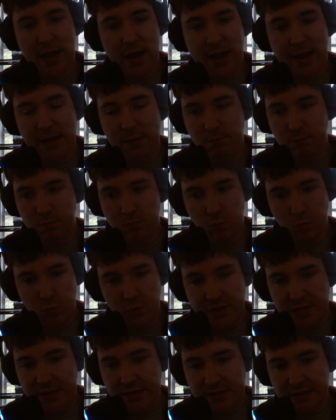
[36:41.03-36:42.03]
I
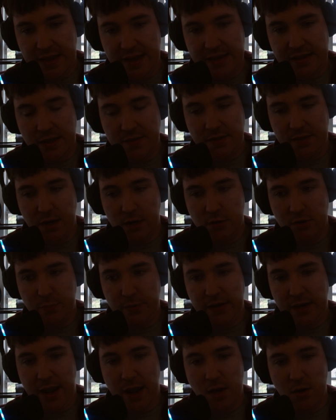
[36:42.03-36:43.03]
really like how the characters are
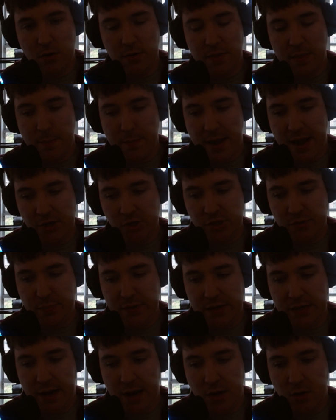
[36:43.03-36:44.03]
being handled and the magic is
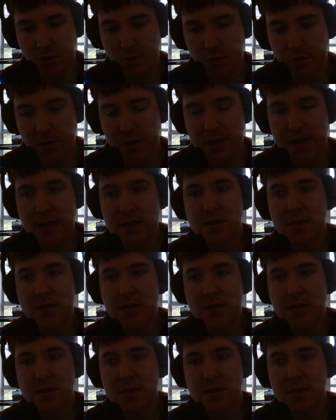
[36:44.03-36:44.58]
being handled.